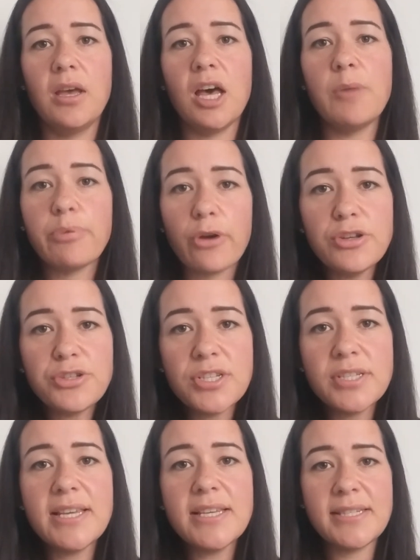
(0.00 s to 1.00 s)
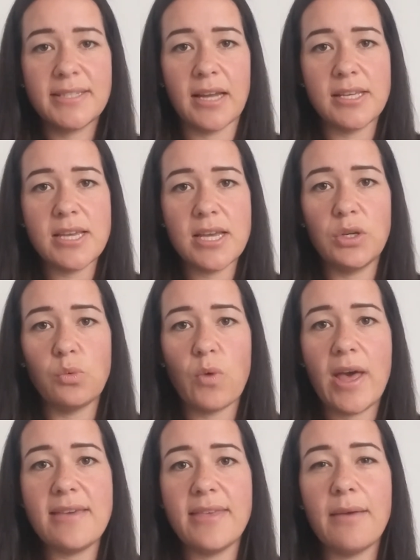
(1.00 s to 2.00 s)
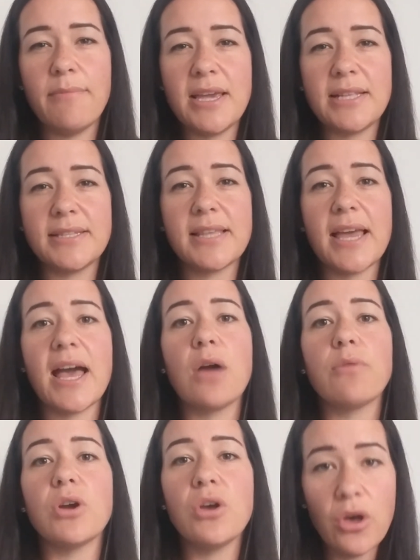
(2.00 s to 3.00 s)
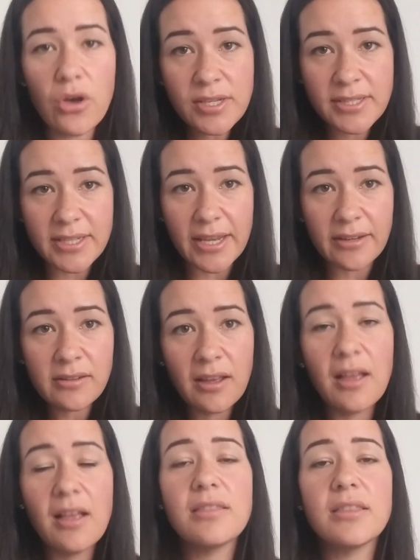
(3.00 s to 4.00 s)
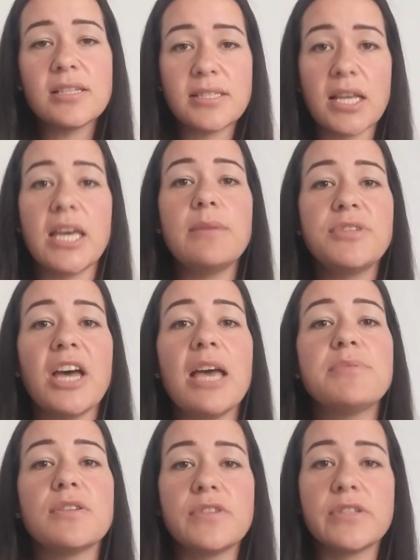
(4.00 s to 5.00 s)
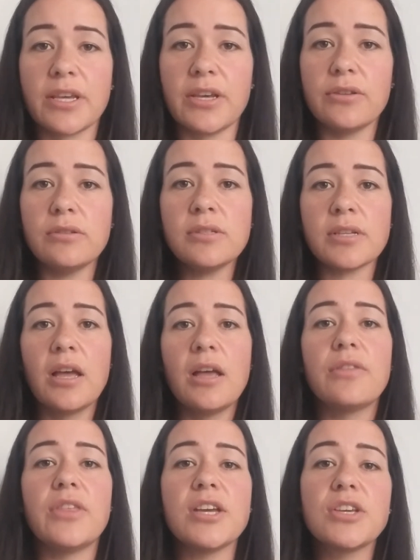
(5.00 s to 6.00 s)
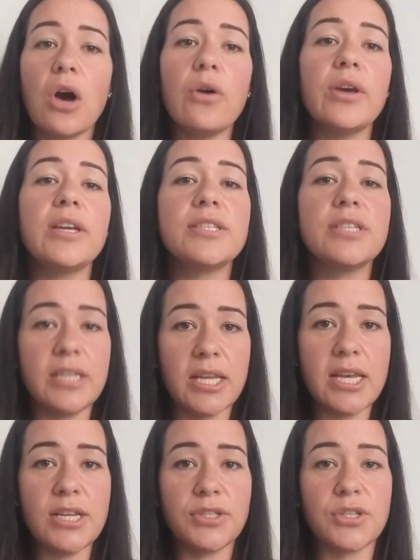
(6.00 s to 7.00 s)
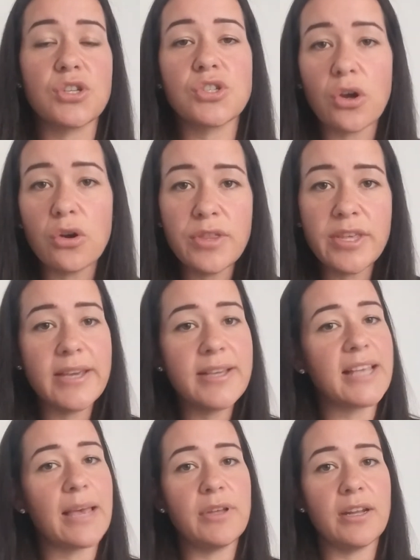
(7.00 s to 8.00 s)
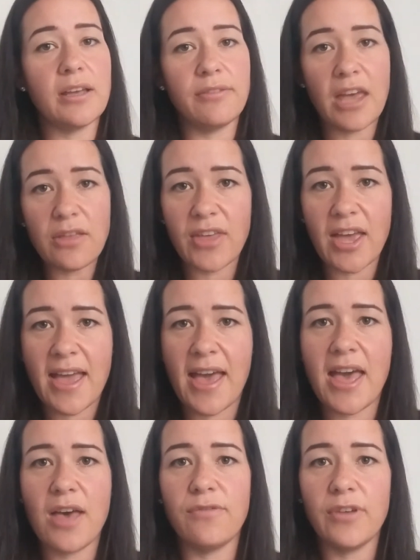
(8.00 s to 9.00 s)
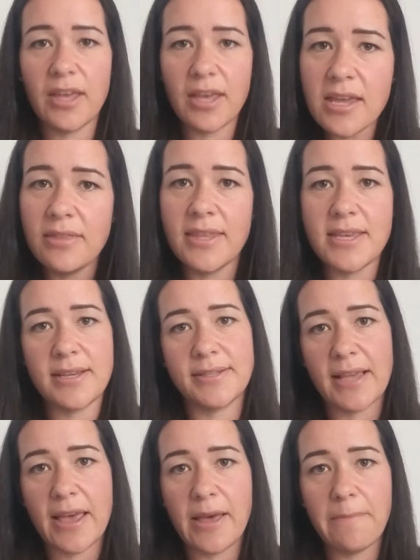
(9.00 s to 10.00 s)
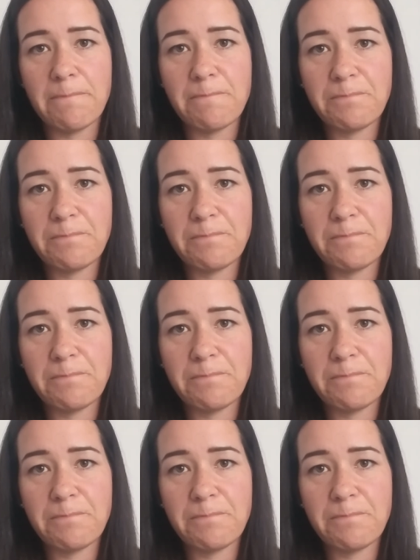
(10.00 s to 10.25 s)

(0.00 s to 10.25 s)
approaches their study in a way that means they are rehearsing the same types of skills they're going to need to show the examiner that they have in the exam.